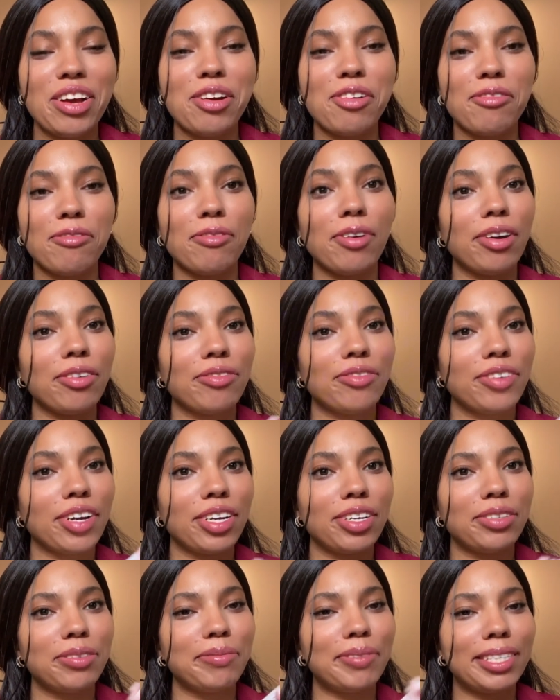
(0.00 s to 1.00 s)
What
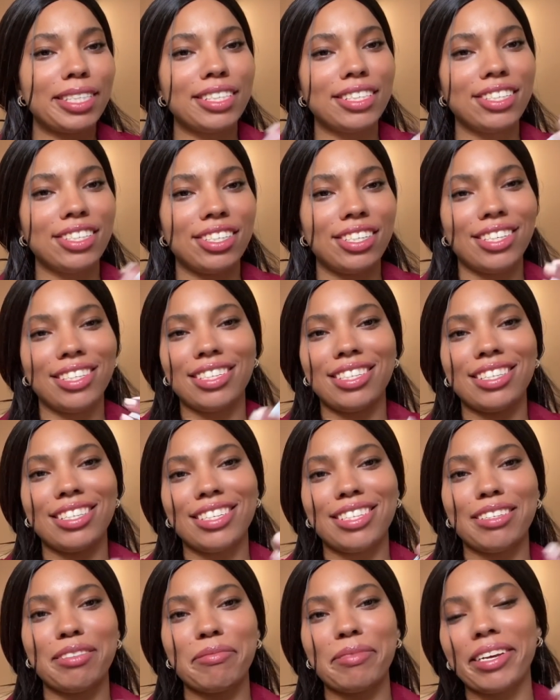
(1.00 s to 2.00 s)
final messages
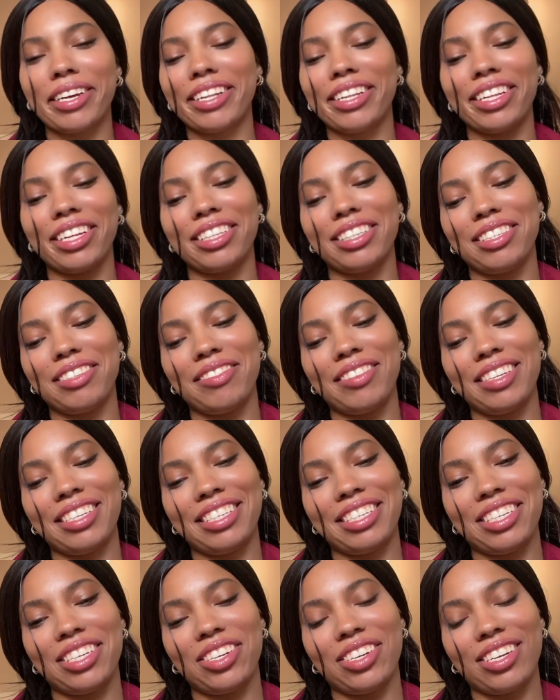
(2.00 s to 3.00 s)
does my collective need
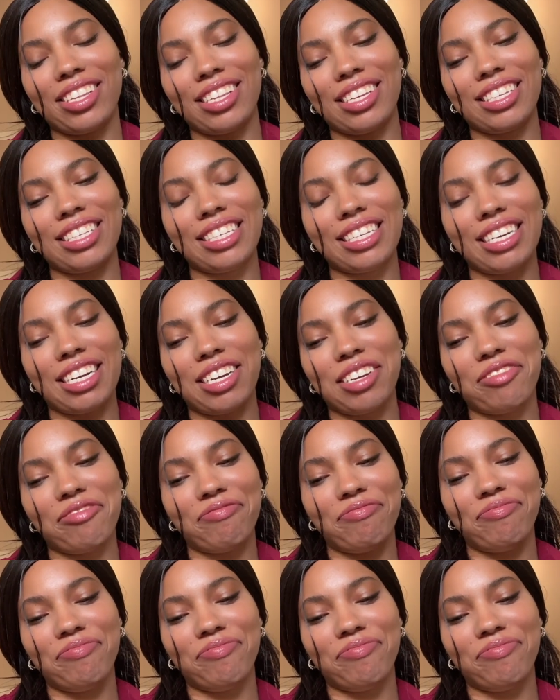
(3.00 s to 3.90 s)
to hear at this time?